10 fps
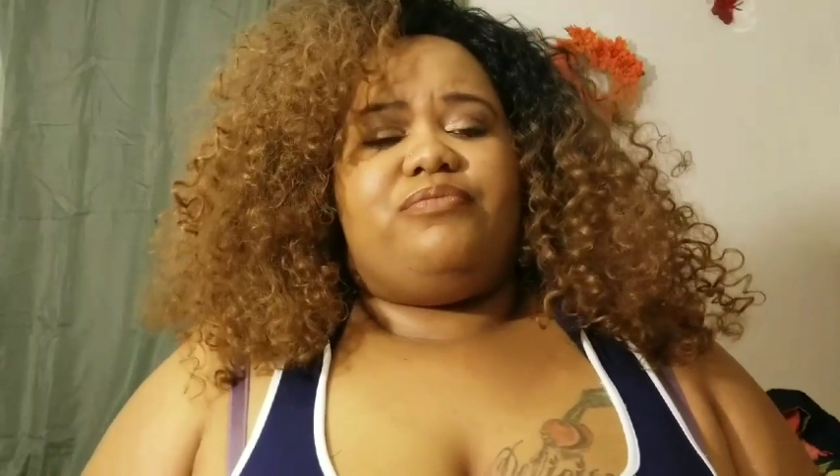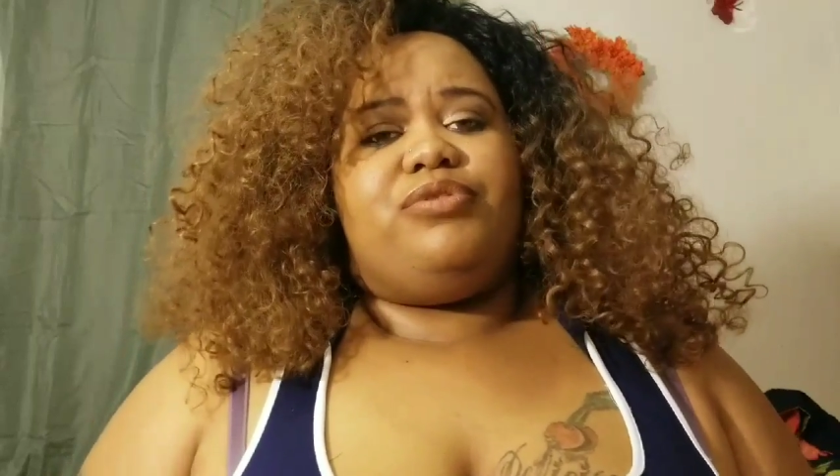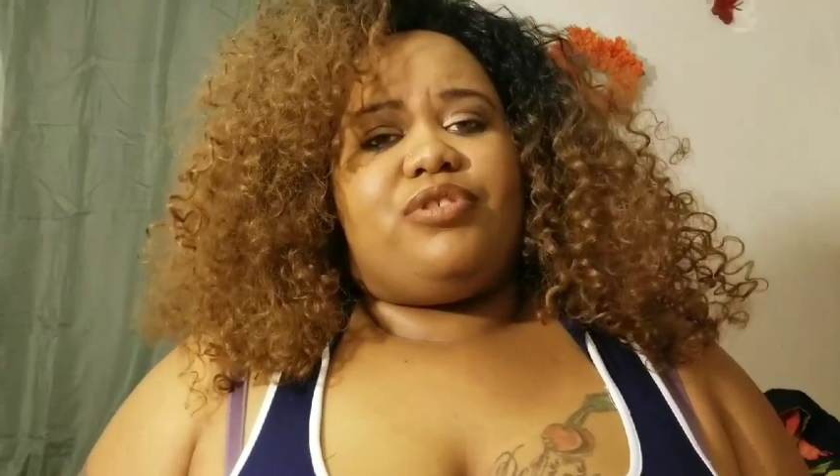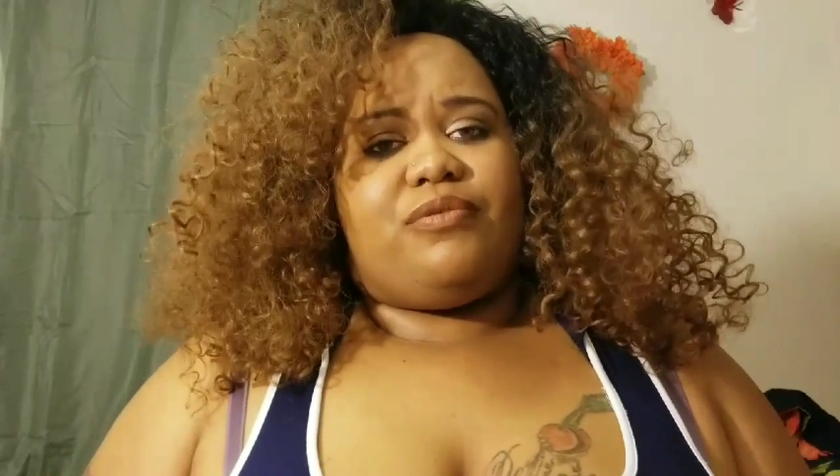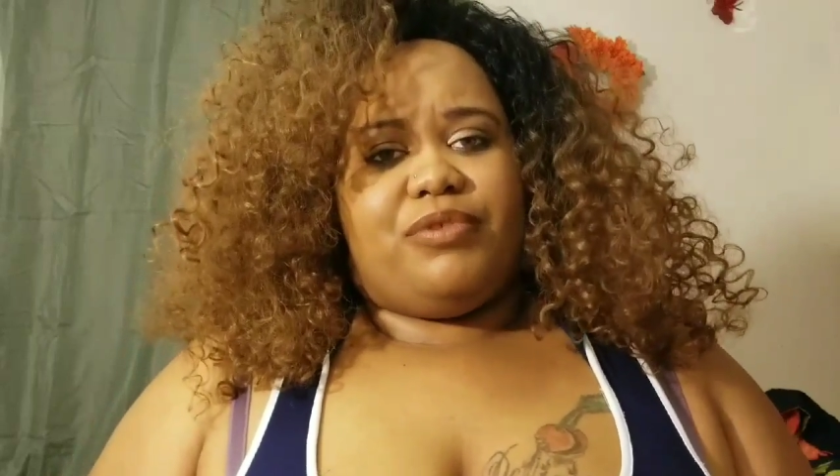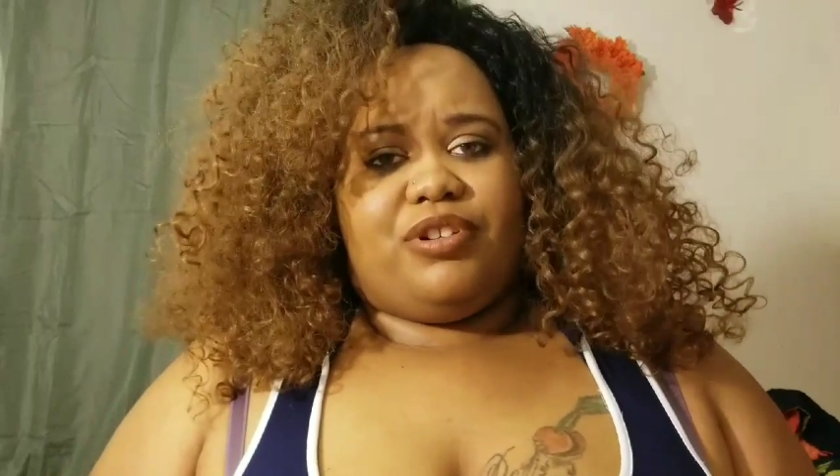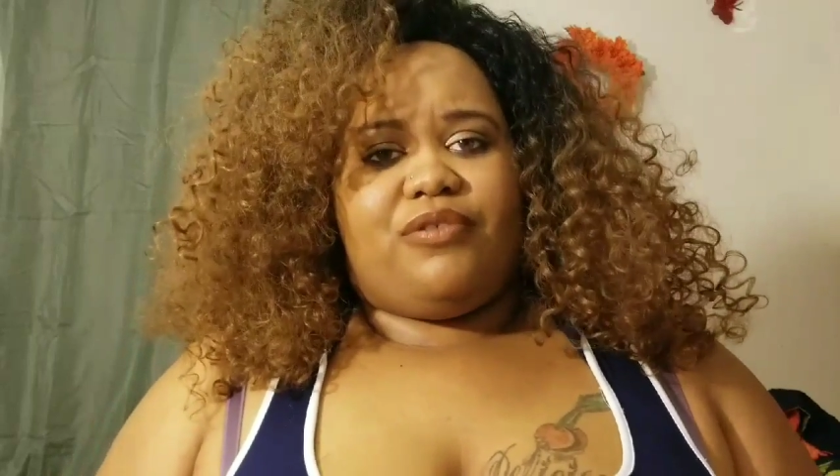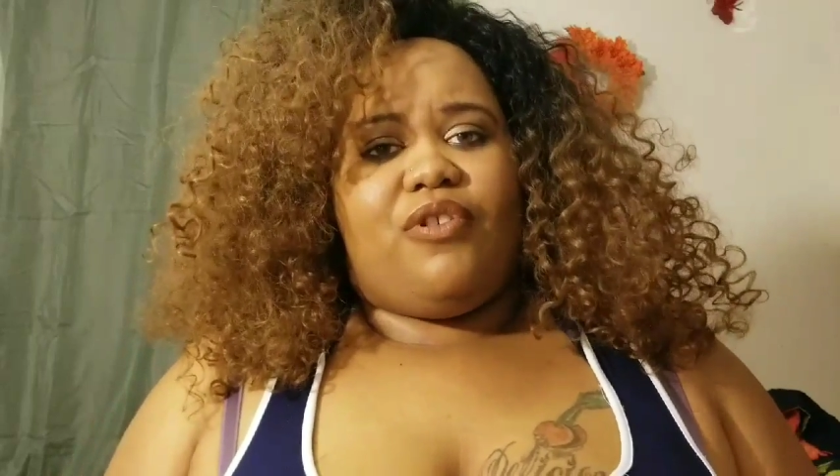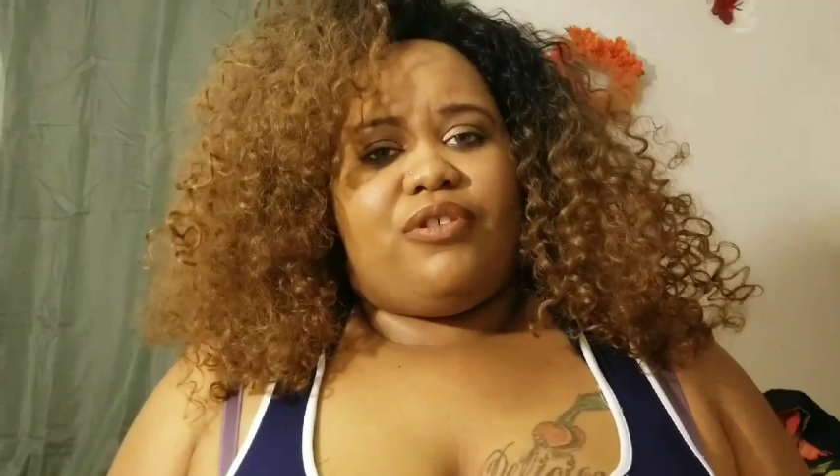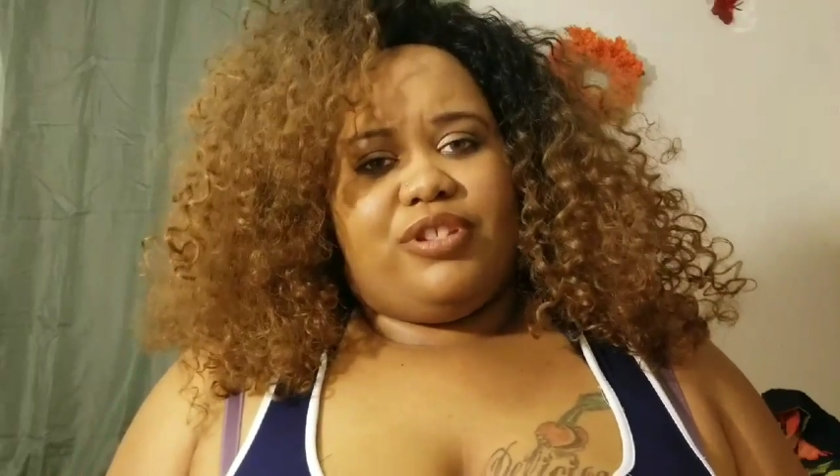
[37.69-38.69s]
will
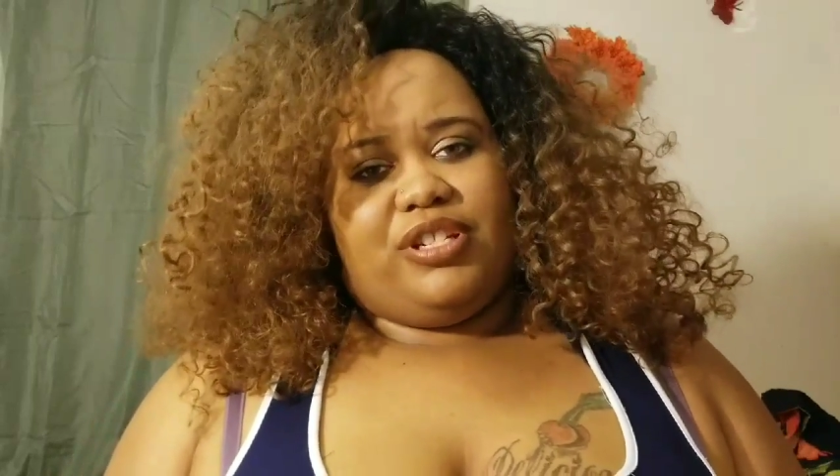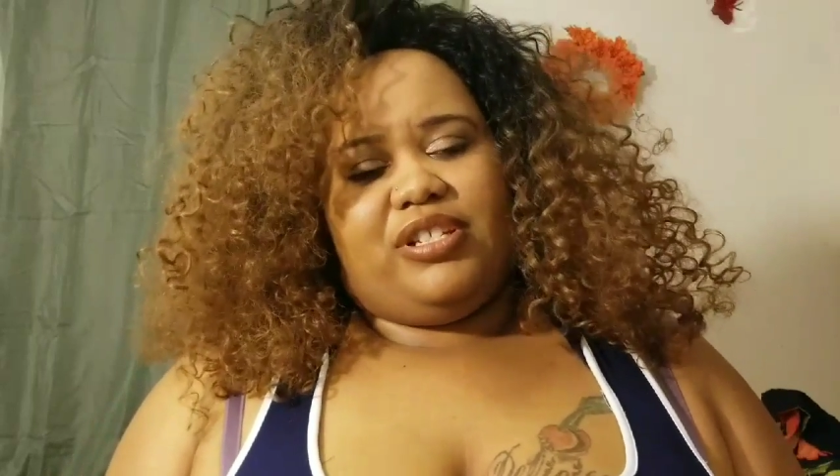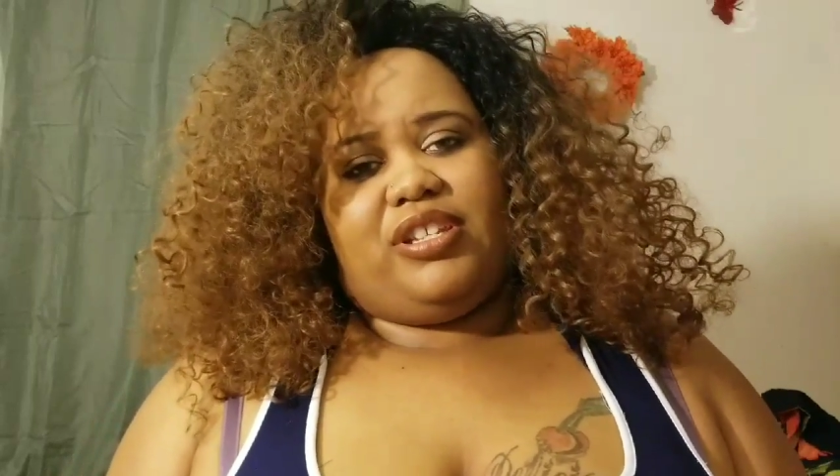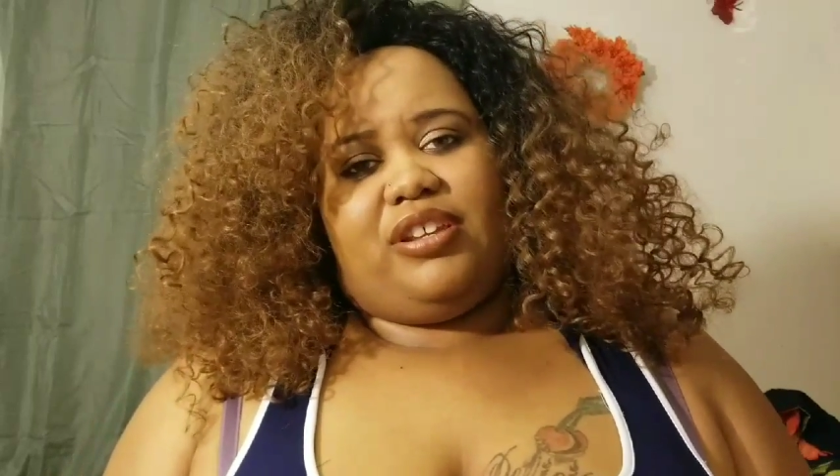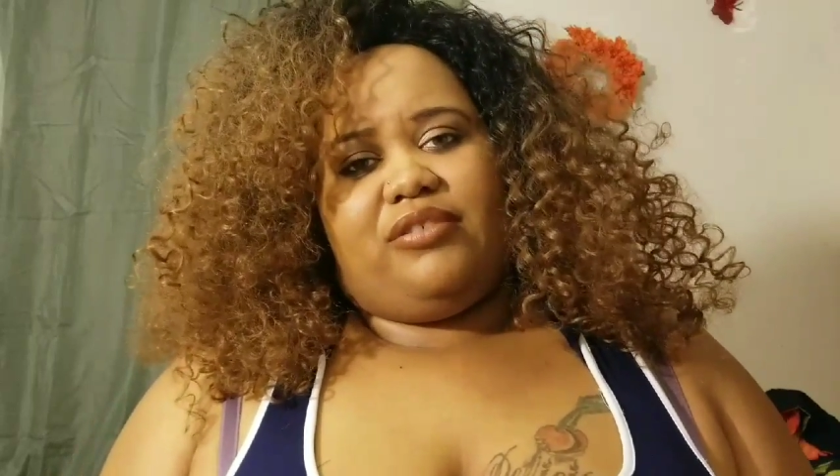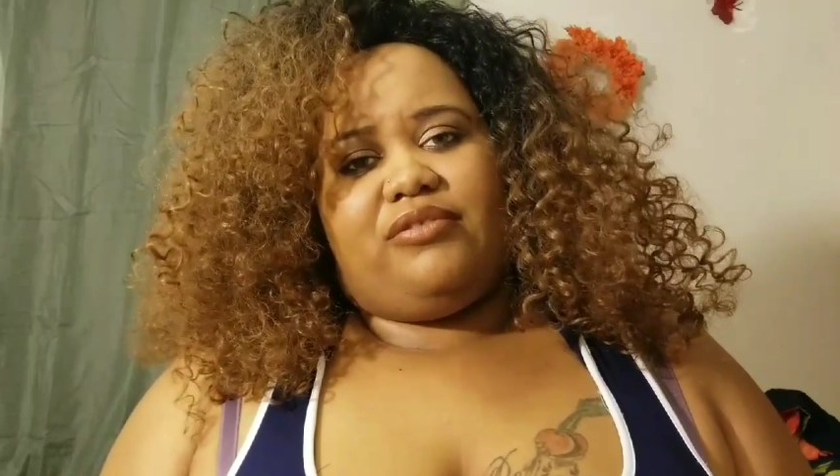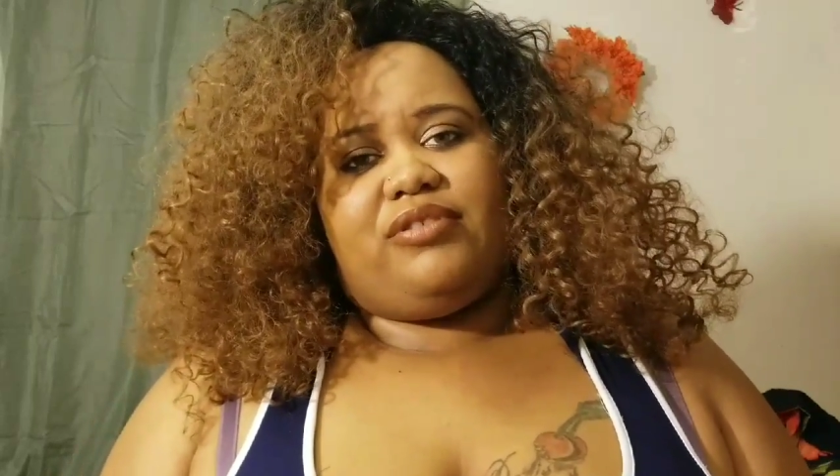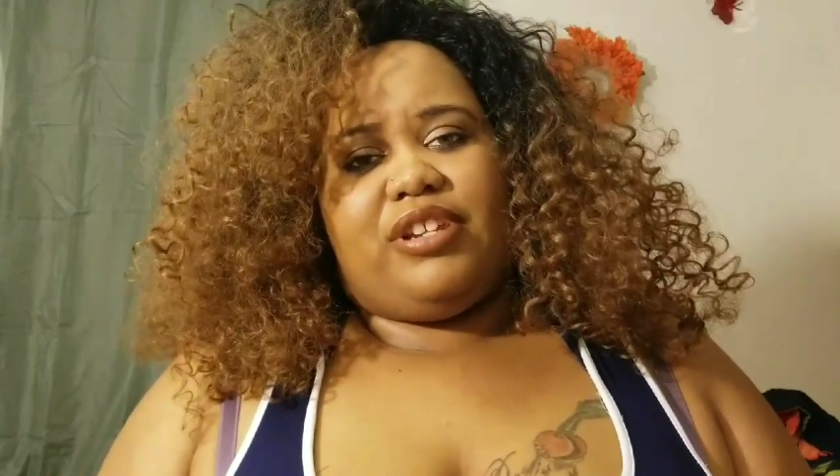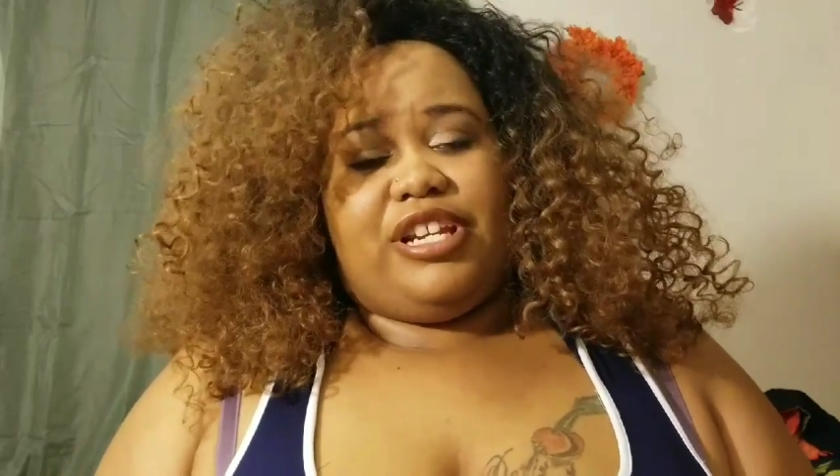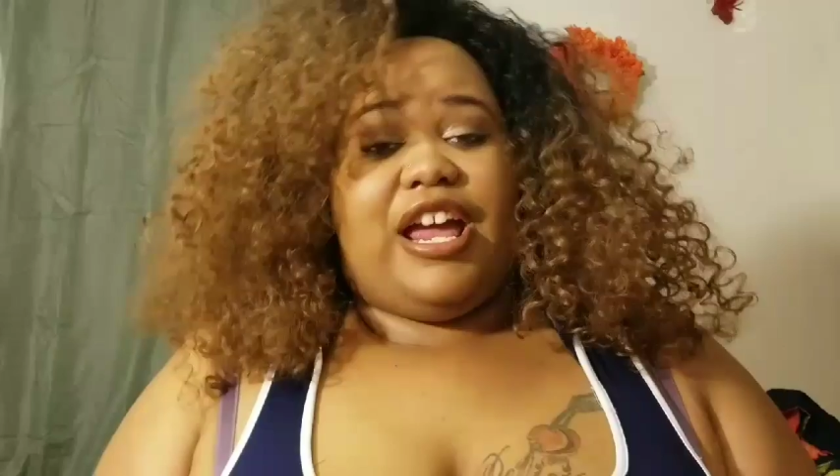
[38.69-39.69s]
know all the details,
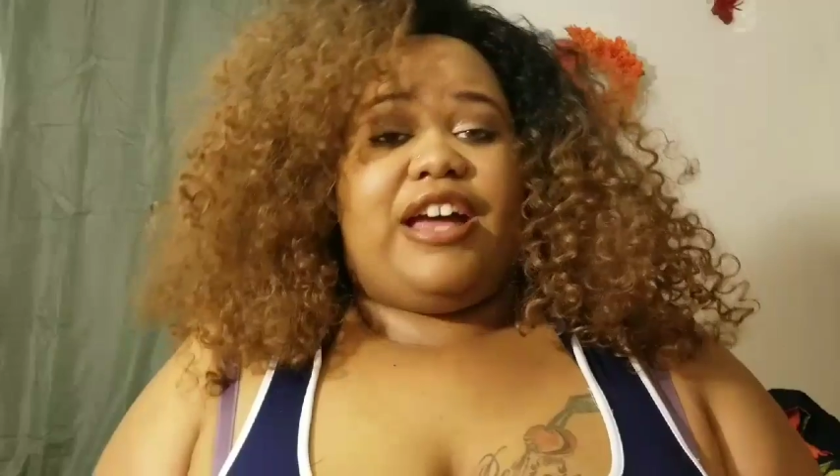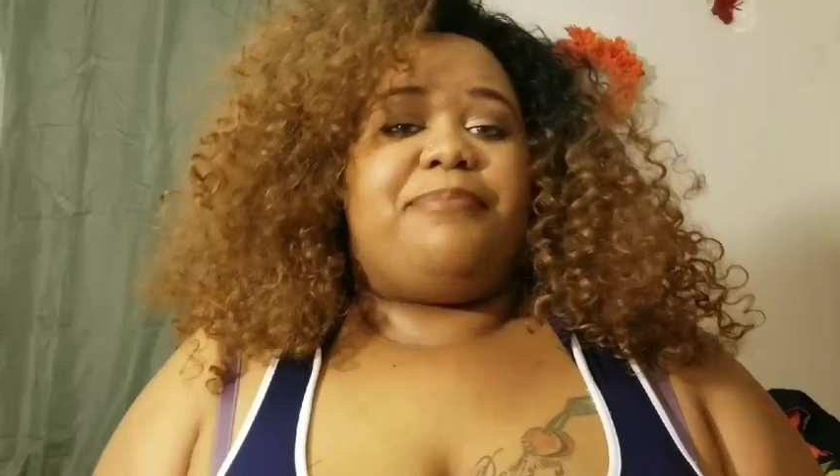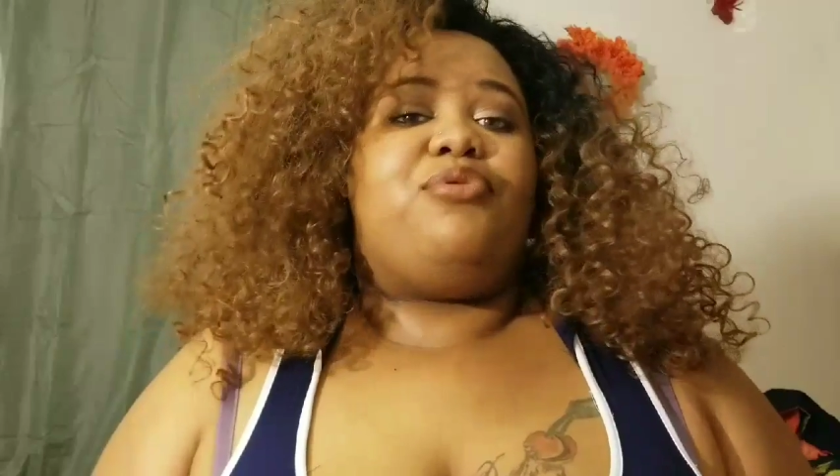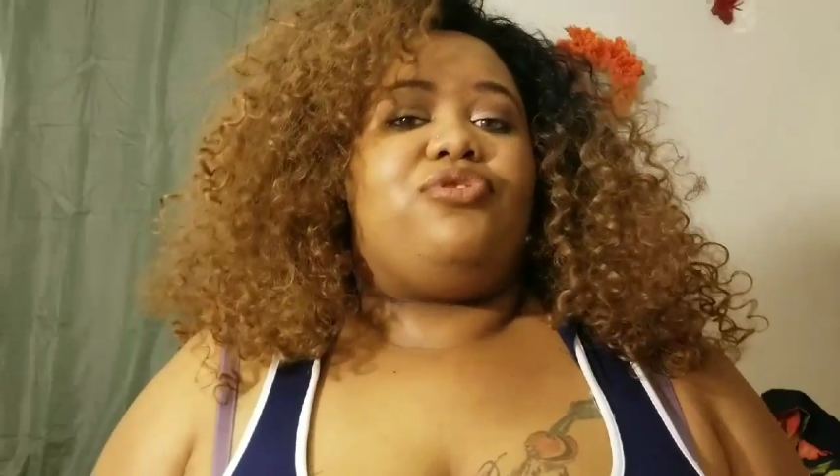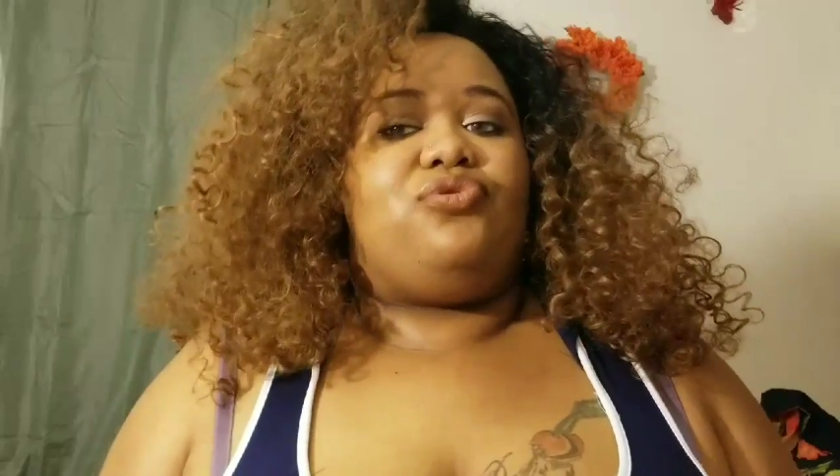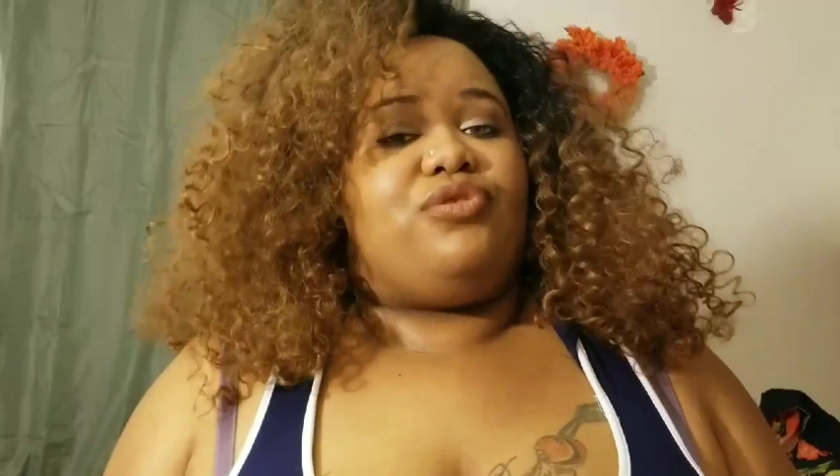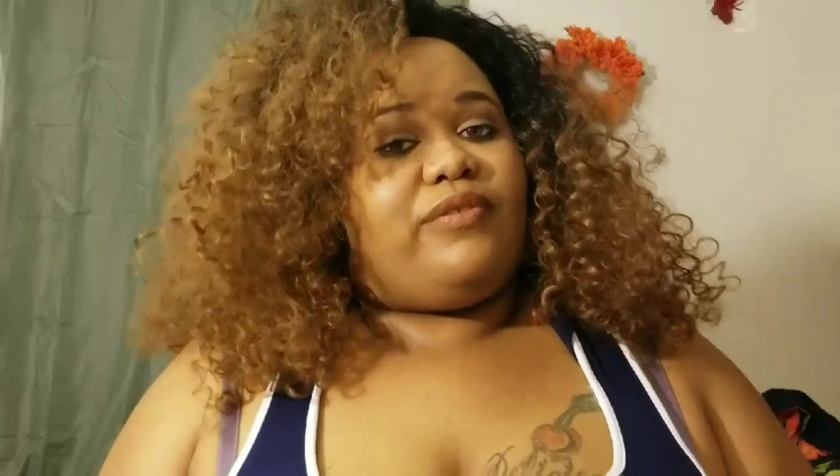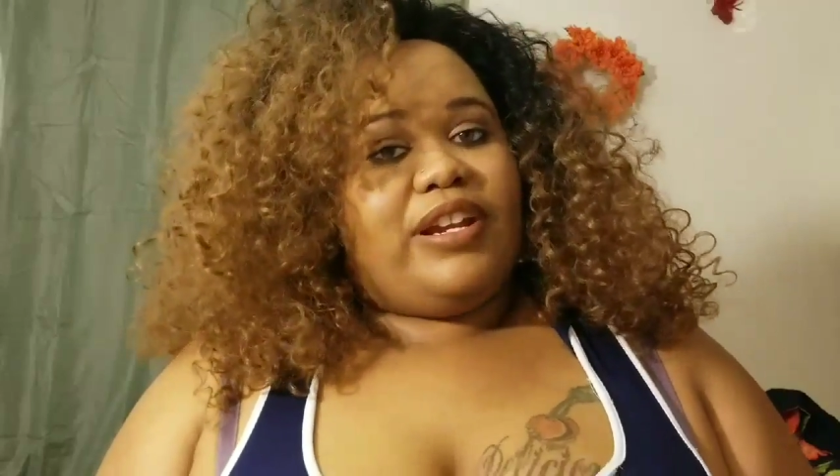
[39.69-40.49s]
and I point you in the